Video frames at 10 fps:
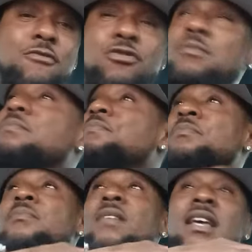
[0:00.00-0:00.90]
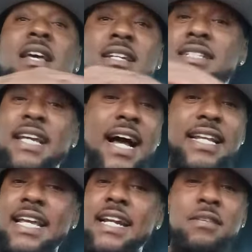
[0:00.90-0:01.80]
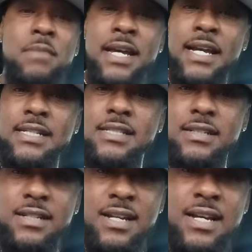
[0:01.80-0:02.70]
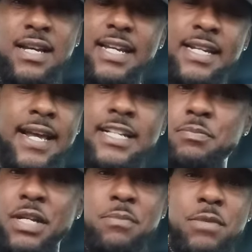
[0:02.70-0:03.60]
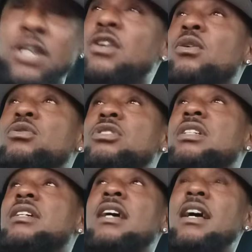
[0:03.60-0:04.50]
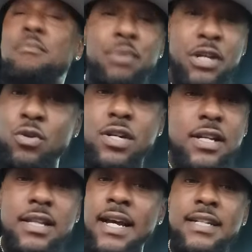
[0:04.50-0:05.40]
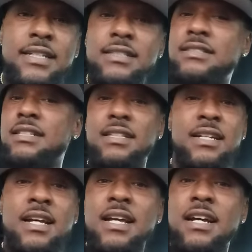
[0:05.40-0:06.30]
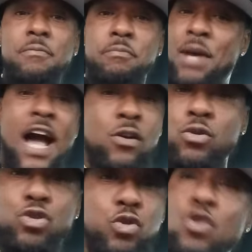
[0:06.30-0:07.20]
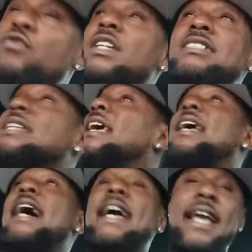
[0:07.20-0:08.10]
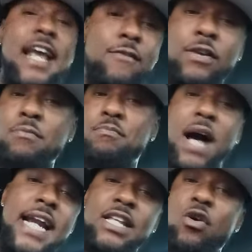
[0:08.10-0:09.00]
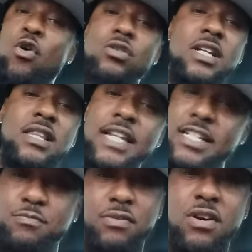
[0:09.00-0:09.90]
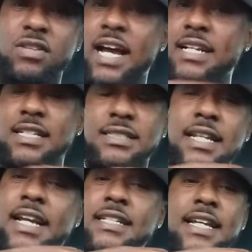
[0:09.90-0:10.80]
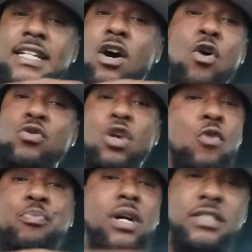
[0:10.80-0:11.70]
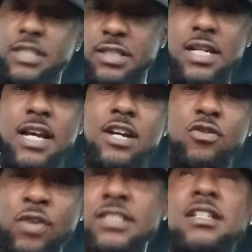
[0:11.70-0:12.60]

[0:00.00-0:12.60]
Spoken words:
from D.I. the Henny Man to NHB Mills to Bill Collector to Battle Truth. This nigga got everybody on the list, bro. Like, this nigga didn't hold no punches. Chris